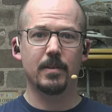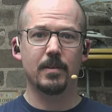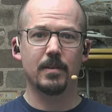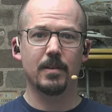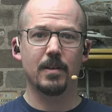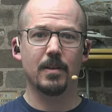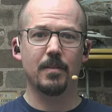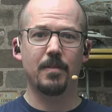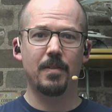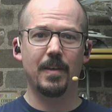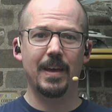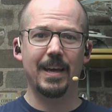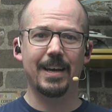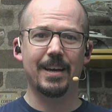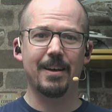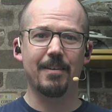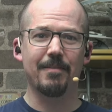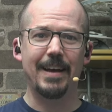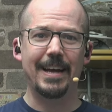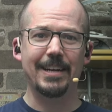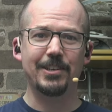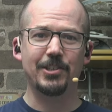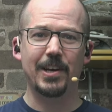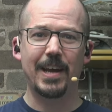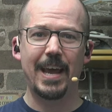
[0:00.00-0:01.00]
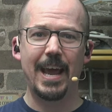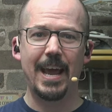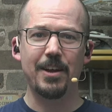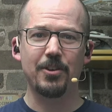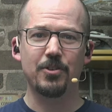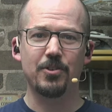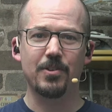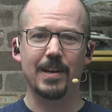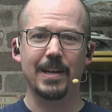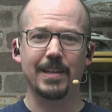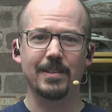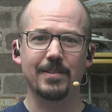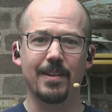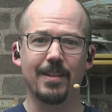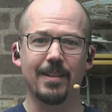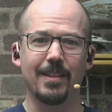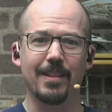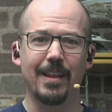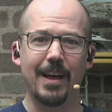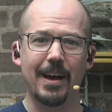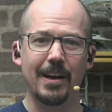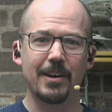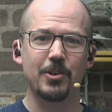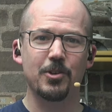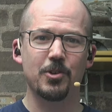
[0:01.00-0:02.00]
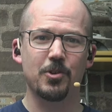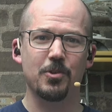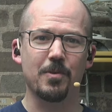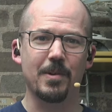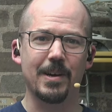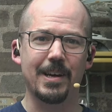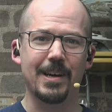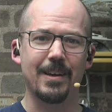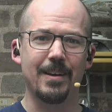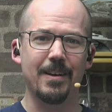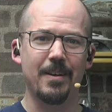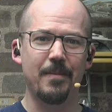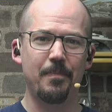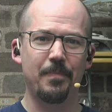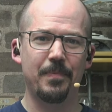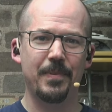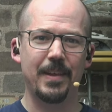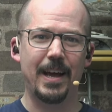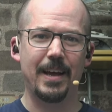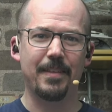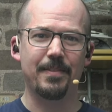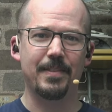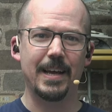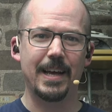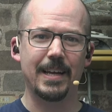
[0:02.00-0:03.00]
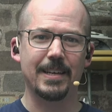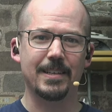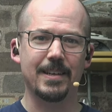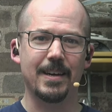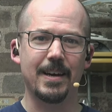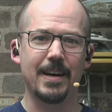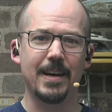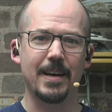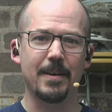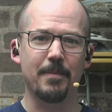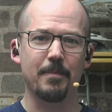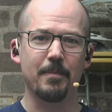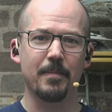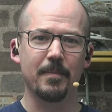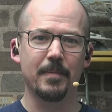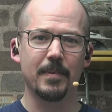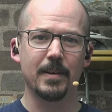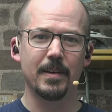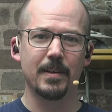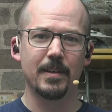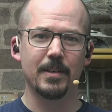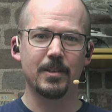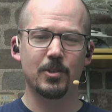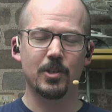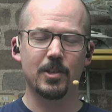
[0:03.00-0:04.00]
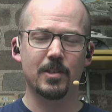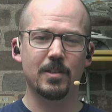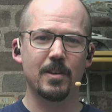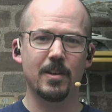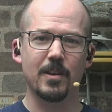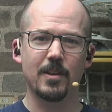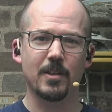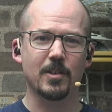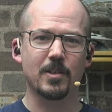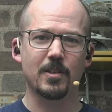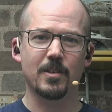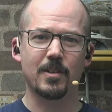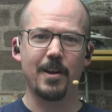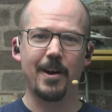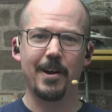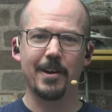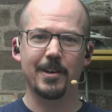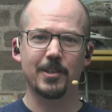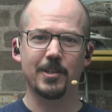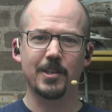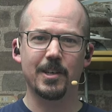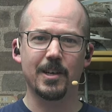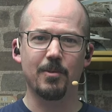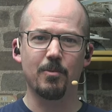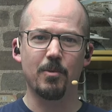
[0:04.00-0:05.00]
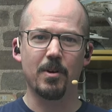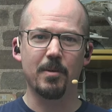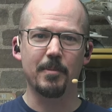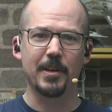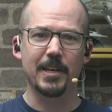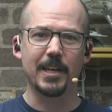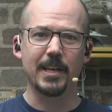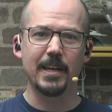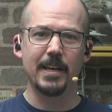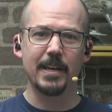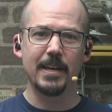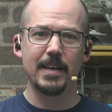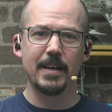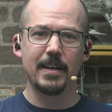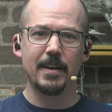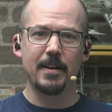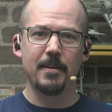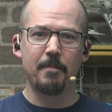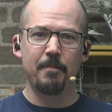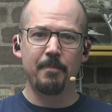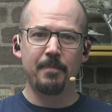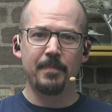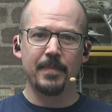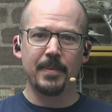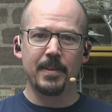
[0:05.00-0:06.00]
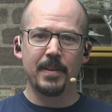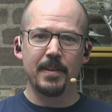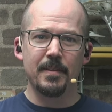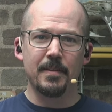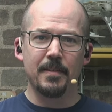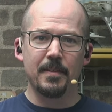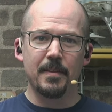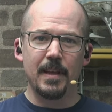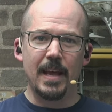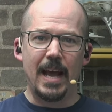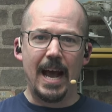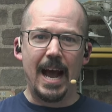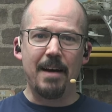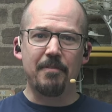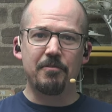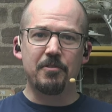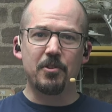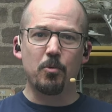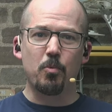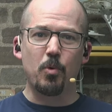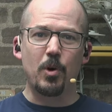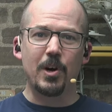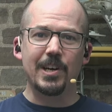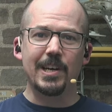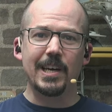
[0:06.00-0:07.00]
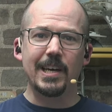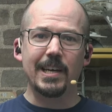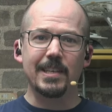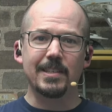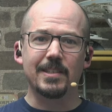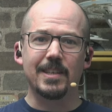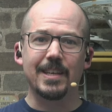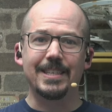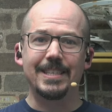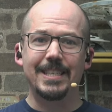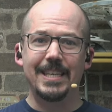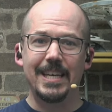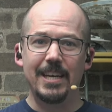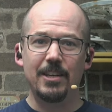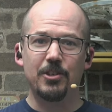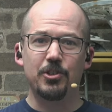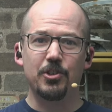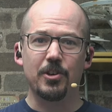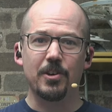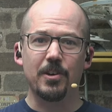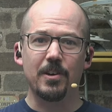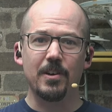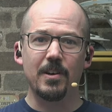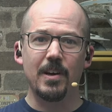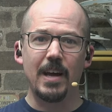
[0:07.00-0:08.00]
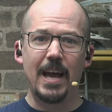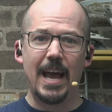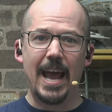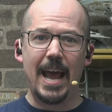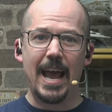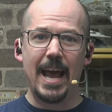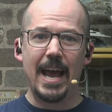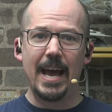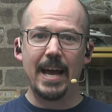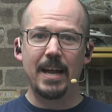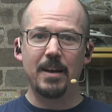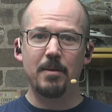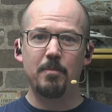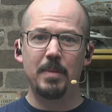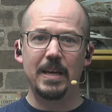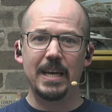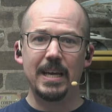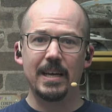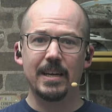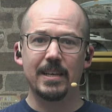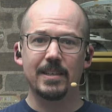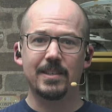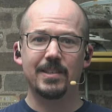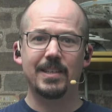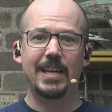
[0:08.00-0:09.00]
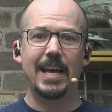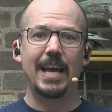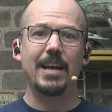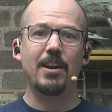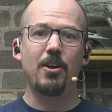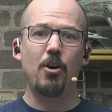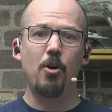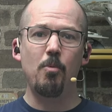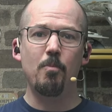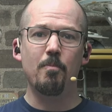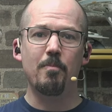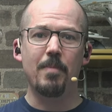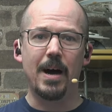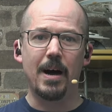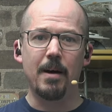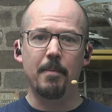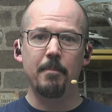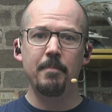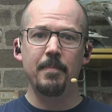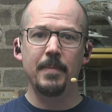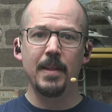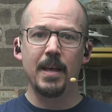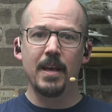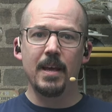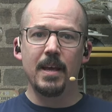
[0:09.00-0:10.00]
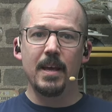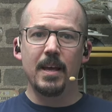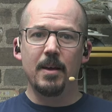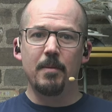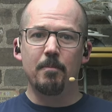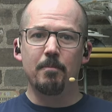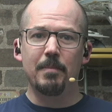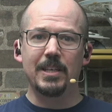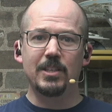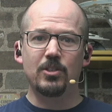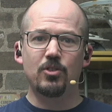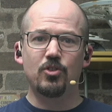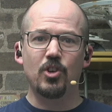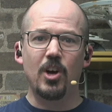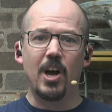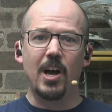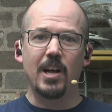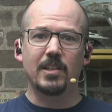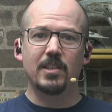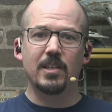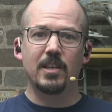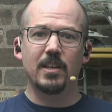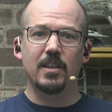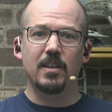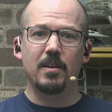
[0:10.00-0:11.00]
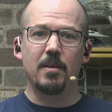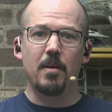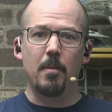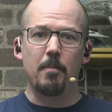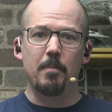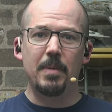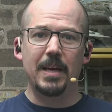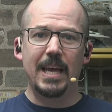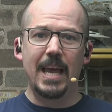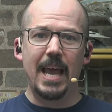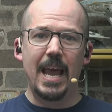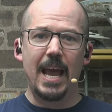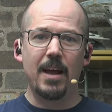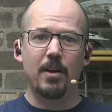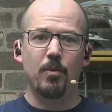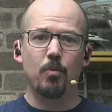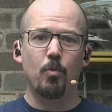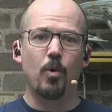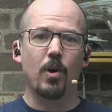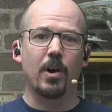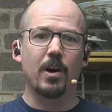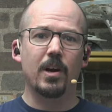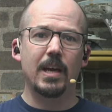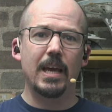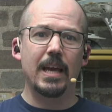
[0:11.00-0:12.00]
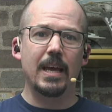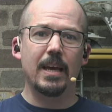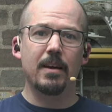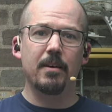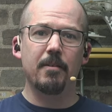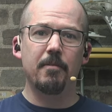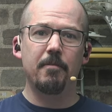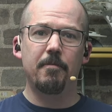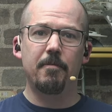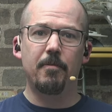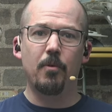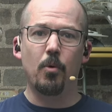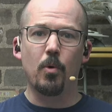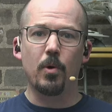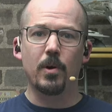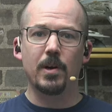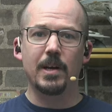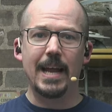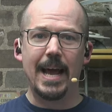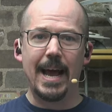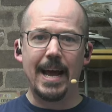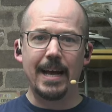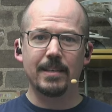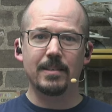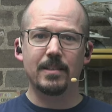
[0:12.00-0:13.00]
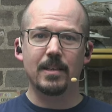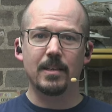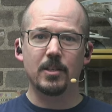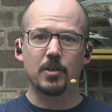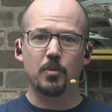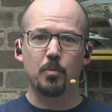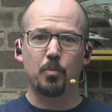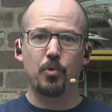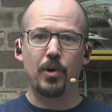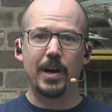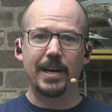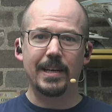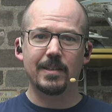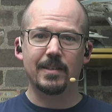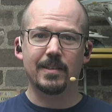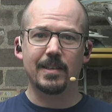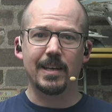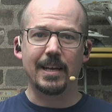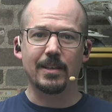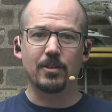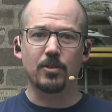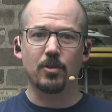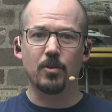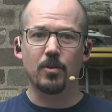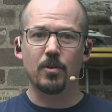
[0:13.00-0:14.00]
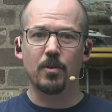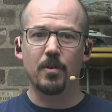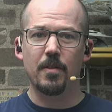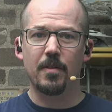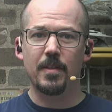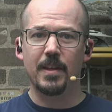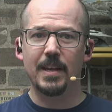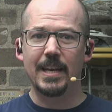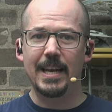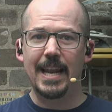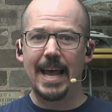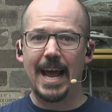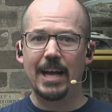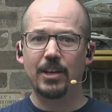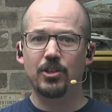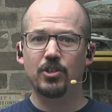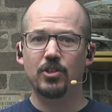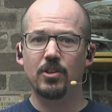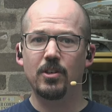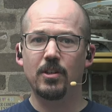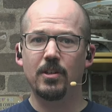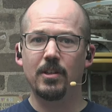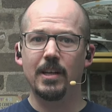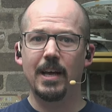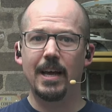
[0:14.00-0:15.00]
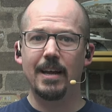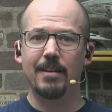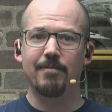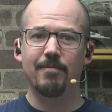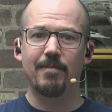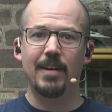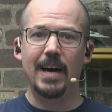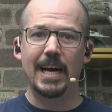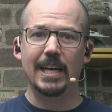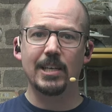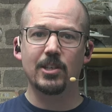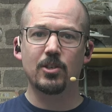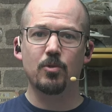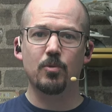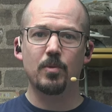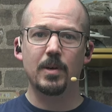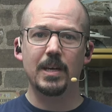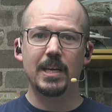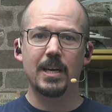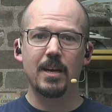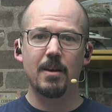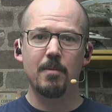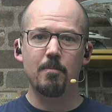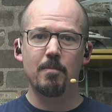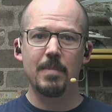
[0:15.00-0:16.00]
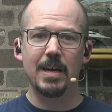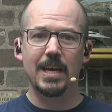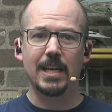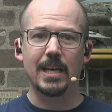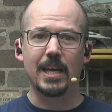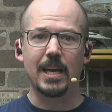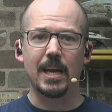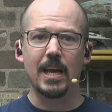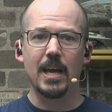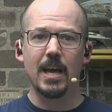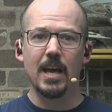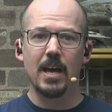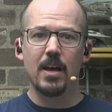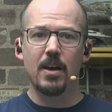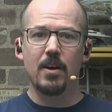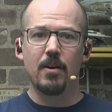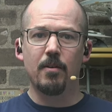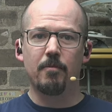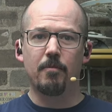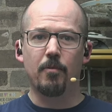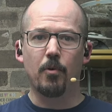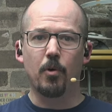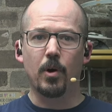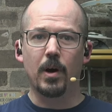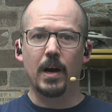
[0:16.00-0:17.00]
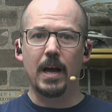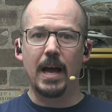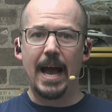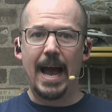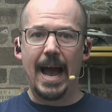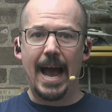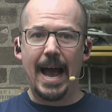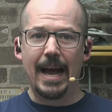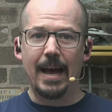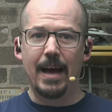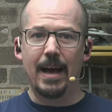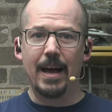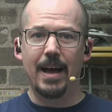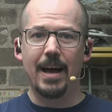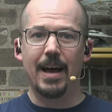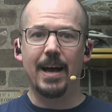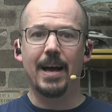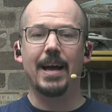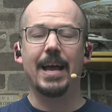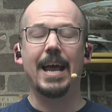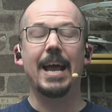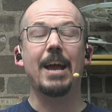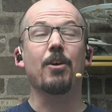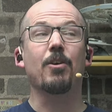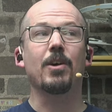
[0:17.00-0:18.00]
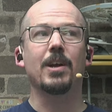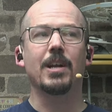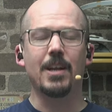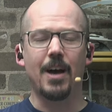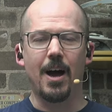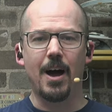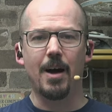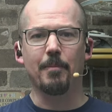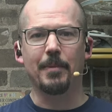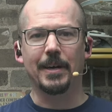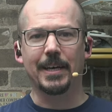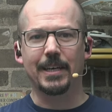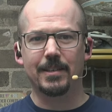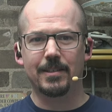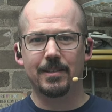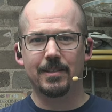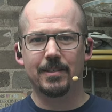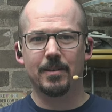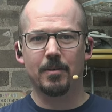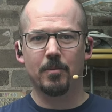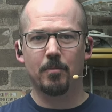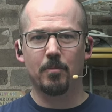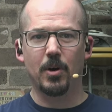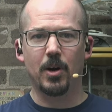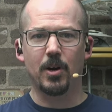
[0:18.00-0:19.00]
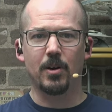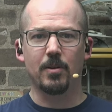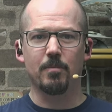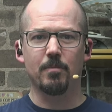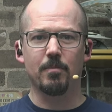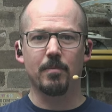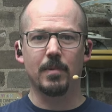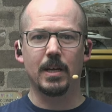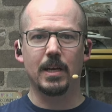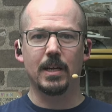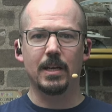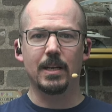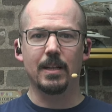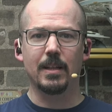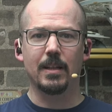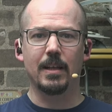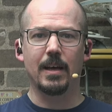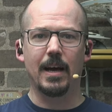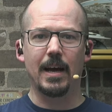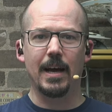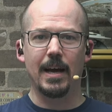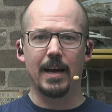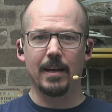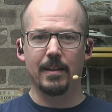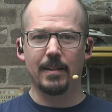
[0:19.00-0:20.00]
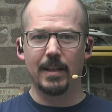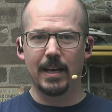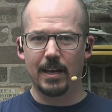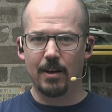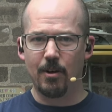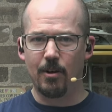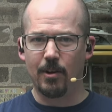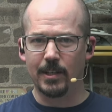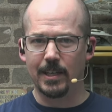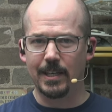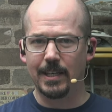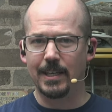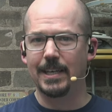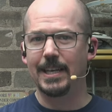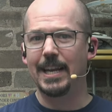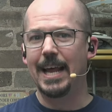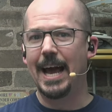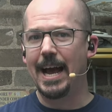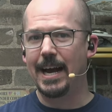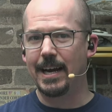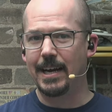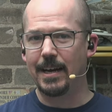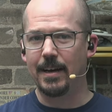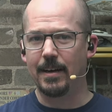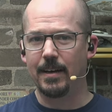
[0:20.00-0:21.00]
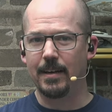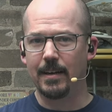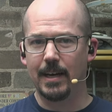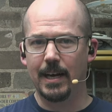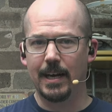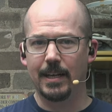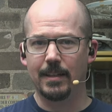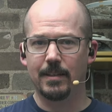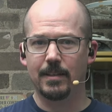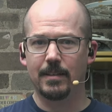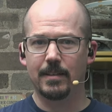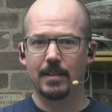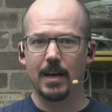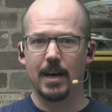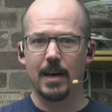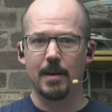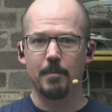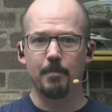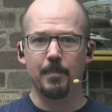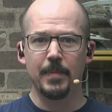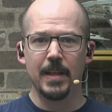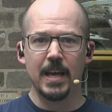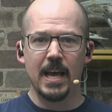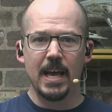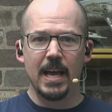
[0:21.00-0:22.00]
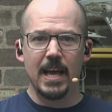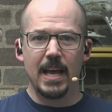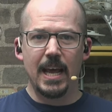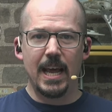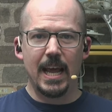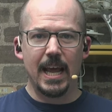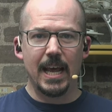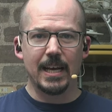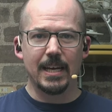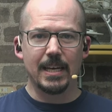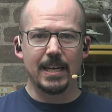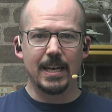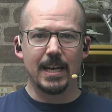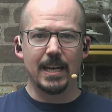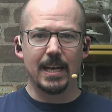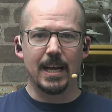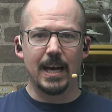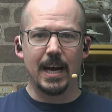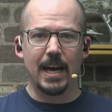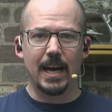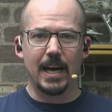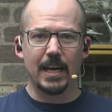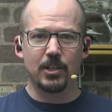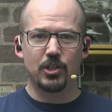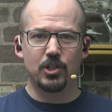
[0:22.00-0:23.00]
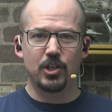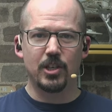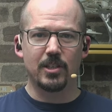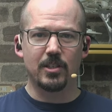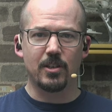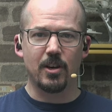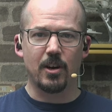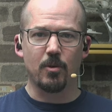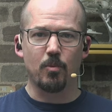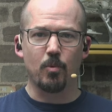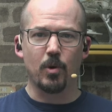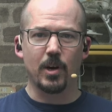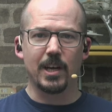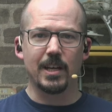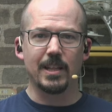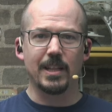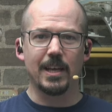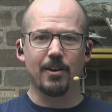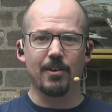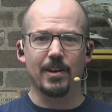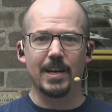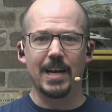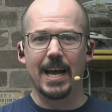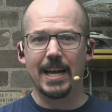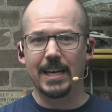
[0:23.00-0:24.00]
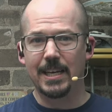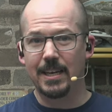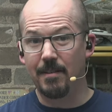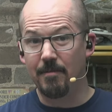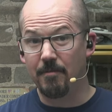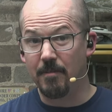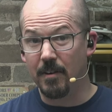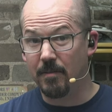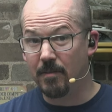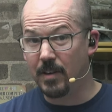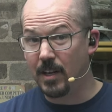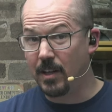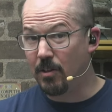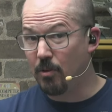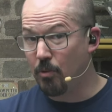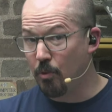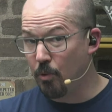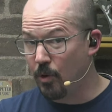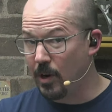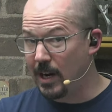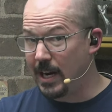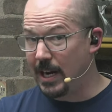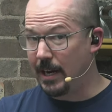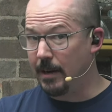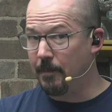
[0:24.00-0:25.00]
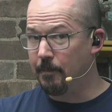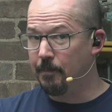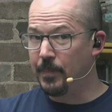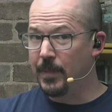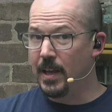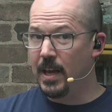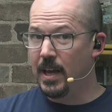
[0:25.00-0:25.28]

To think of education as a luxury at that time. Just an astonishing woman. After working as a teacher and being a stay at home mom, Miss Johnson began working for NASA's predecessor, the National Advisory Committee for a uh, Aeronomics. Pardon me. The, uh, they called it NACA at the time. In, uh, she started working there in 1953.